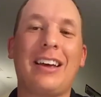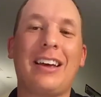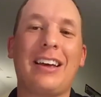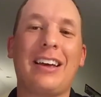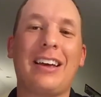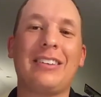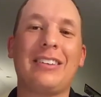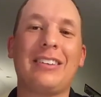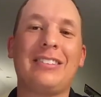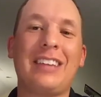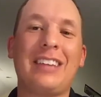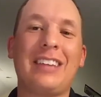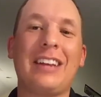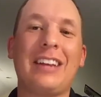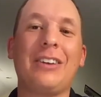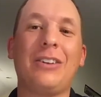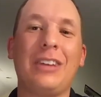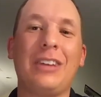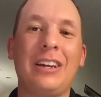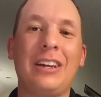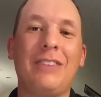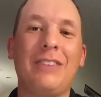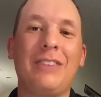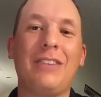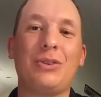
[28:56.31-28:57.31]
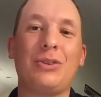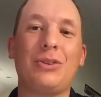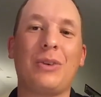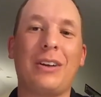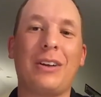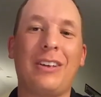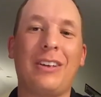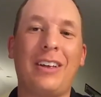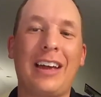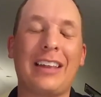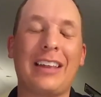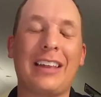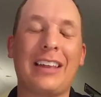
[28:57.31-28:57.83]
single individual
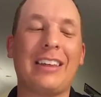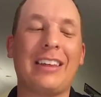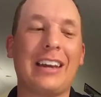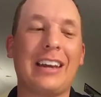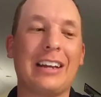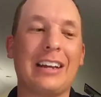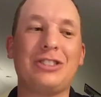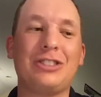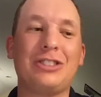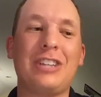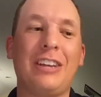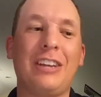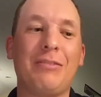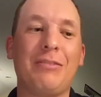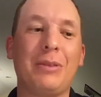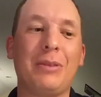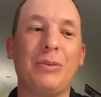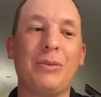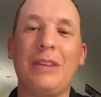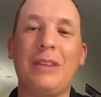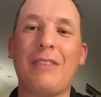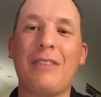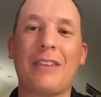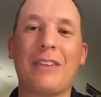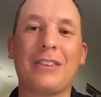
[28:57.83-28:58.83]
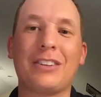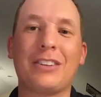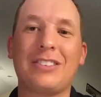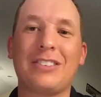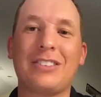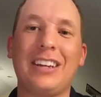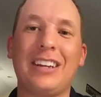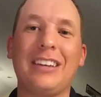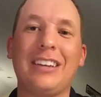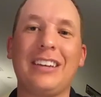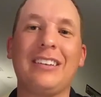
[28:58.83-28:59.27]
athletic achievement we've ever seen.